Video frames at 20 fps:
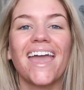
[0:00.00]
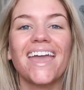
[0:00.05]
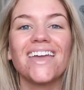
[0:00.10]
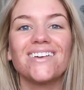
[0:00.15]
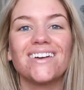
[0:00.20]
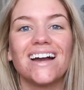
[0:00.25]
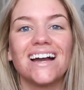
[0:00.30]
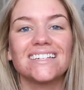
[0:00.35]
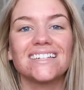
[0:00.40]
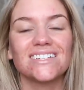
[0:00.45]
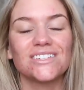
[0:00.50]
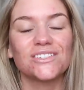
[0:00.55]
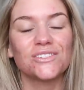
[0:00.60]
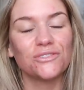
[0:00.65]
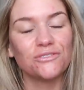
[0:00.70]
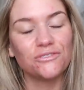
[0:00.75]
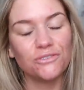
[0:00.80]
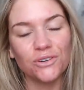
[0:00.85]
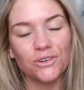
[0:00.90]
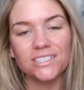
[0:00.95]
Hey you guys,
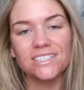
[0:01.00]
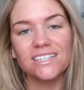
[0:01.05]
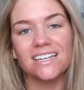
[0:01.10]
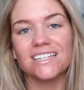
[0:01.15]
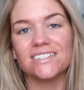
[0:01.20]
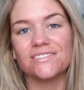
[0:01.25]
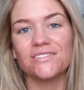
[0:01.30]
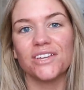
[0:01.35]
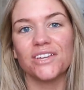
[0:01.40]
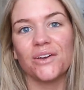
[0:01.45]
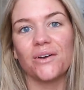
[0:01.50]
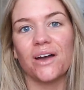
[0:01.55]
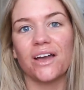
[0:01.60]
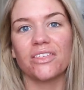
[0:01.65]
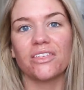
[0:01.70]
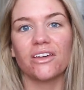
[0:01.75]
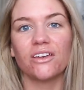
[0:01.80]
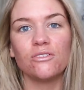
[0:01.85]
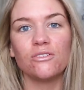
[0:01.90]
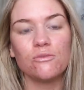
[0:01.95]
so for today's video, I
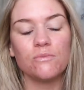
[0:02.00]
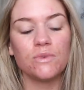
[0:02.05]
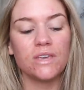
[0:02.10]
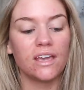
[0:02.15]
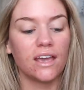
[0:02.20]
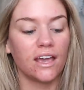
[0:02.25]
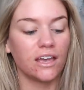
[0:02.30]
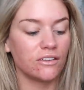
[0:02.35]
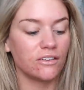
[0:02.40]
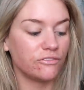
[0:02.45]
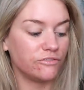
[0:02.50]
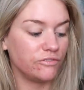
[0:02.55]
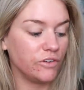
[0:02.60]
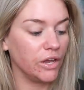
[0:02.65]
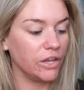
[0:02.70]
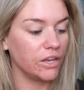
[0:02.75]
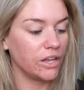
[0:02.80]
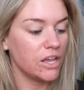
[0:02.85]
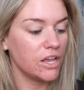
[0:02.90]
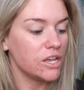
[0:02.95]
thought it would be kind of
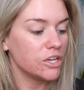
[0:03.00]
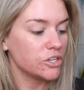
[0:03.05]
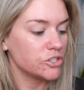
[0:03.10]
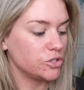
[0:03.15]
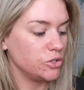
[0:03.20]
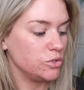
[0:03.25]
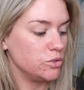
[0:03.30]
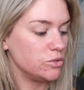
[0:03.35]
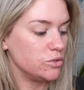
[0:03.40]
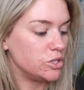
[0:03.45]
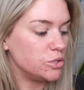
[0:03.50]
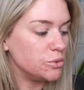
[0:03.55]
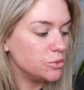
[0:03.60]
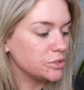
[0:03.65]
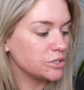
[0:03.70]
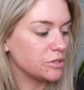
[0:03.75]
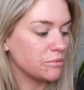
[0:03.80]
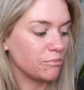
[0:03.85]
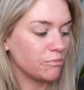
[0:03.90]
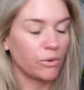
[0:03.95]
fun to
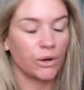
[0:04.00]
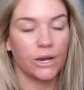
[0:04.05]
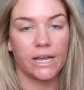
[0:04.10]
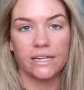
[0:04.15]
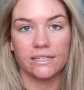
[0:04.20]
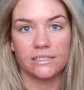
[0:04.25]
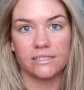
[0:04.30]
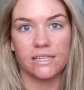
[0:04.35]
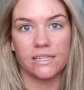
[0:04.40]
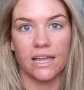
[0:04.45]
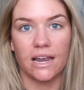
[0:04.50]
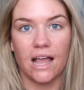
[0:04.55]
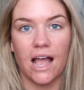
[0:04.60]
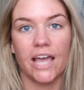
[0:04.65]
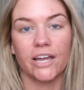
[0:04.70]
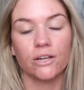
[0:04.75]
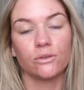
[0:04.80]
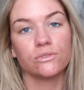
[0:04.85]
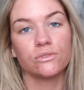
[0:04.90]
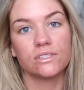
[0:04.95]
use some brands that
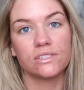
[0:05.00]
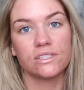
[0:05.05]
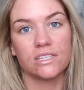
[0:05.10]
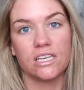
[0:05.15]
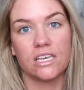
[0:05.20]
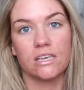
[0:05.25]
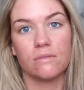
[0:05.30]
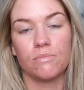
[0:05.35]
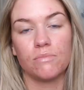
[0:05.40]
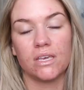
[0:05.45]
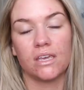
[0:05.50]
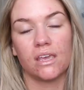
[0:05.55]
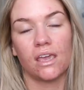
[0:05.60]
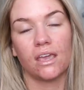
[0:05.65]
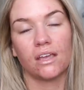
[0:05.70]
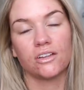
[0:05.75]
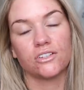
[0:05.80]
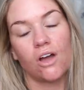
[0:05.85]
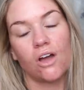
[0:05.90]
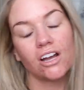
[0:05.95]
I don't see
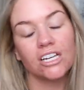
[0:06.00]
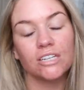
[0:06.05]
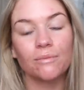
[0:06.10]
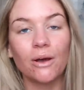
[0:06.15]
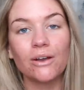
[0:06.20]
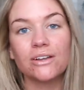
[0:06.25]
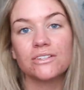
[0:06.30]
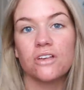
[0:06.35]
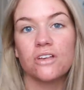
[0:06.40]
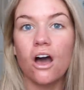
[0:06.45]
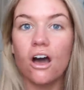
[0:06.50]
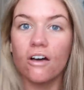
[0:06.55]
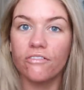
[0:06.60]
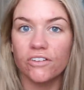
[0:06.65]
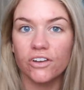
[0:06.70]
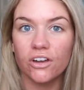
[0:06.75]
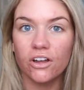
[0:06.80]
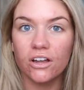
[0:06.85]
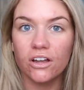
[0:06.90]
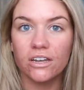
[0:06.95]
being talked about as
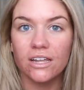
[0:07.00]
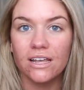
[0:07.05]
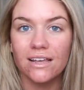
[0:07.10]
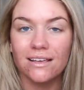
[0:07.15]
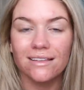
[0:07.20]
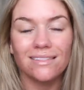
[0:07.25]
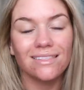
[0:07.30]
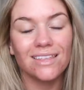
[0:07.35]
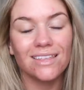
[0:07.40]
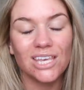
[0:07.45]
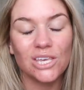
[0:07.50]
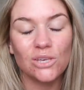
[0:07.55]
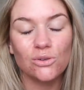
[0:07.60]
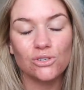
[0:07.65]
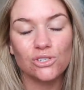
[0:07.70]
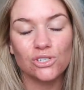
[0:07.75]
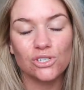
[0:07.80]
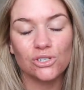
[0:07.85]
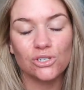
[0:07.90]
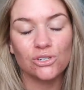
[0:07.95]
often on the
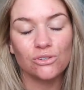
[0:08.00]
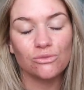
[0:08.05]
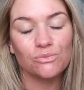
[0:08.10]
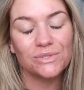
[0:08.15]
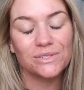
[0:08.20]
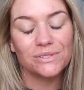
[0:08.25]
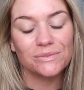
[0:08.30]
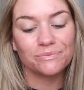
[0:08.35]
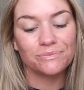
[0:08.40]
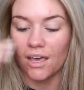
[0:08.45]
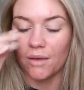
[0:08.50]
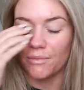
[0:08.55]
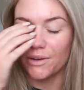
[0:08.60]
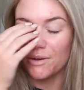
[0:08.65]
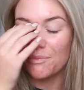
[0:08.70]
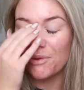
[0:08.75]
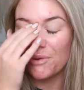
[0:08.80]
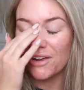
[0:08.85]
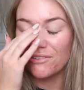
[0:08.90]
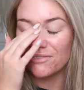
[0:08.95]
YouTubes. I'm
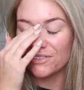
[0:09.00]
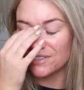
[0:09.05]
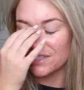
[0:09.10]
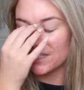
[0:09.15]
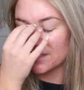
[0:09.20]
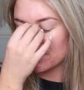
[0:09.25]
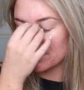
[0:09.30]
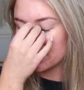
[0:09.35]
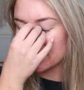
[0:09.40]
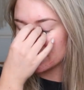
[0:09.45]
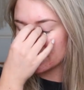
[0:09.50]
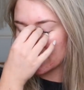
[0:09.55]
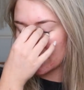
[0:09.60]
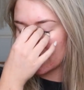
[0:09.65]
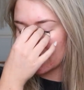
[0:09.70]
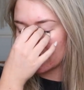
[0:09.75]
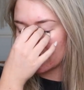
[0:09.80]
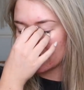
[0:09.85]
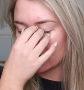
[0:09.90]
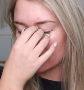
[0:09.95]
gonna preface this with
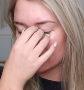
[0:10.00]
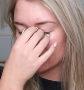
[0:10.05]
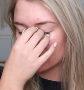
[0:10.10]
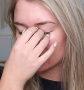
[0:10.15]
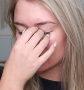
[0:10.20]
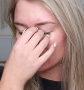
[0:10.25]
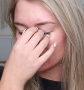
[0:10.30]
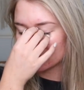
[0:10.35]
saying,